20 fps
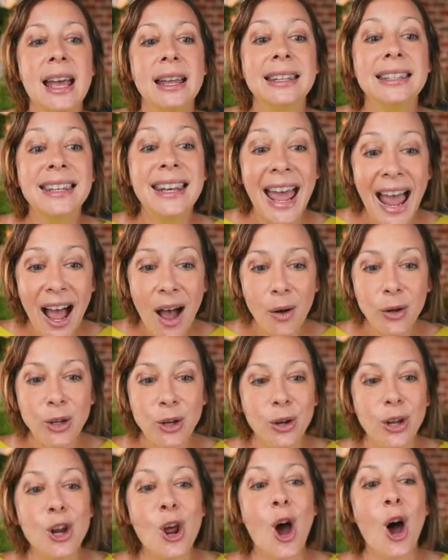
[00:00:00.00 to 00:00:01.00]
Now you
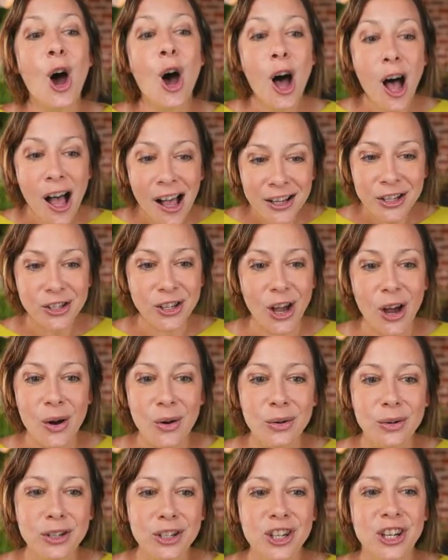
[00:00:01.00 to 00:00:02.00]
can
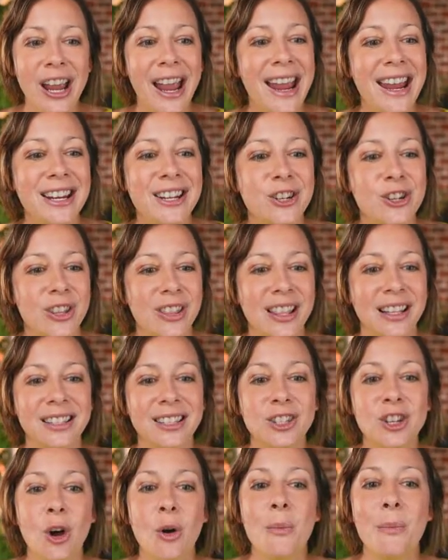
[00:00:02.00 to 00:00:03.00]
also change the
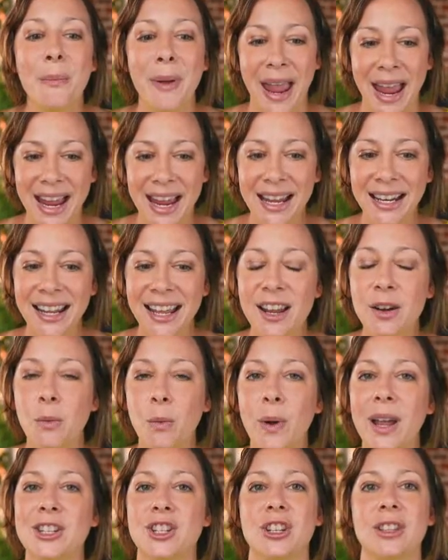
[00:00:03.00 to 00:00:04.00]
domain in
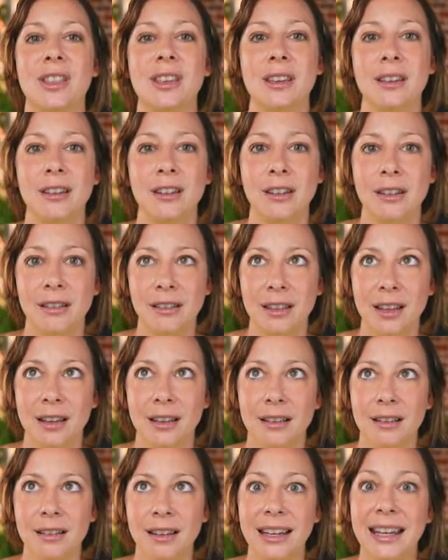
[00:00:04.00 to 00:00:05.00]
which
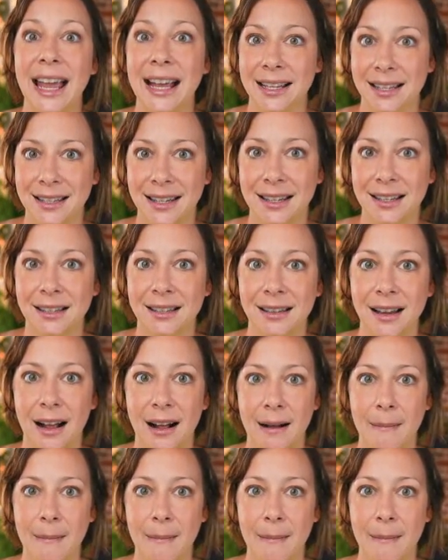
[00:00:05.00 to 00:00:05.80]
the guest is